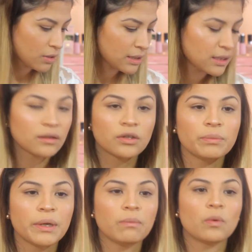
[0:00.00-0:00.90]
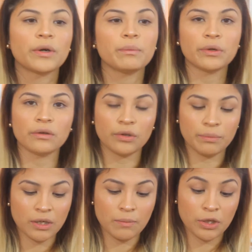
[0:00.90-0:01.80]
going to take a little bit more and put a little
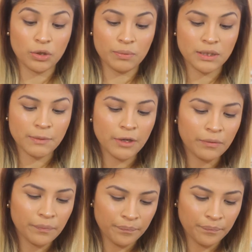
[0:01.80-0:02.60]
bit on my Cupid's bow.